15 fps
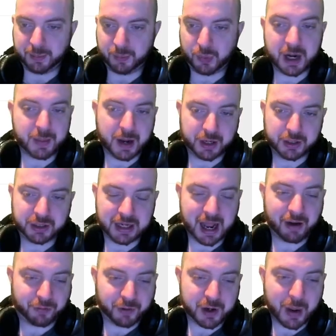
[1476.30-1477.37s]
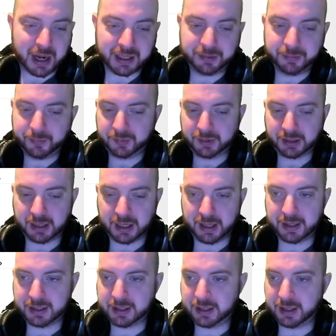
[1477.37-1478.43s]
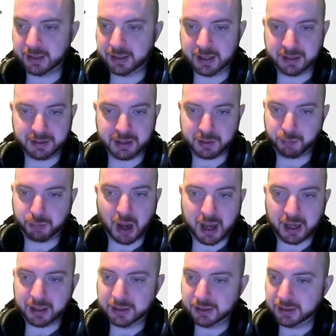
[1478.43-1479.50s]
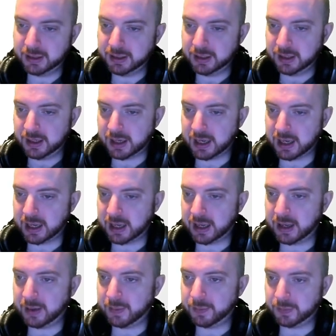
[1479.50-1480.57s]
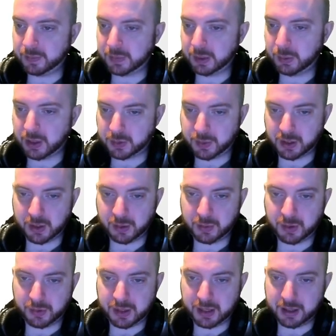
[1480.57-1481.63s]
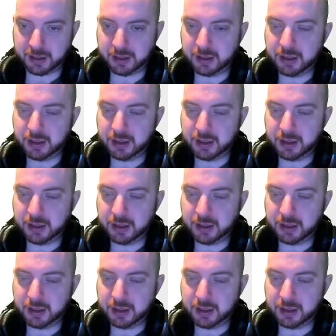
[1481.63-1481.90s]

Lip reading: Pretty much, in every way. It just, pa! What else we got? We got the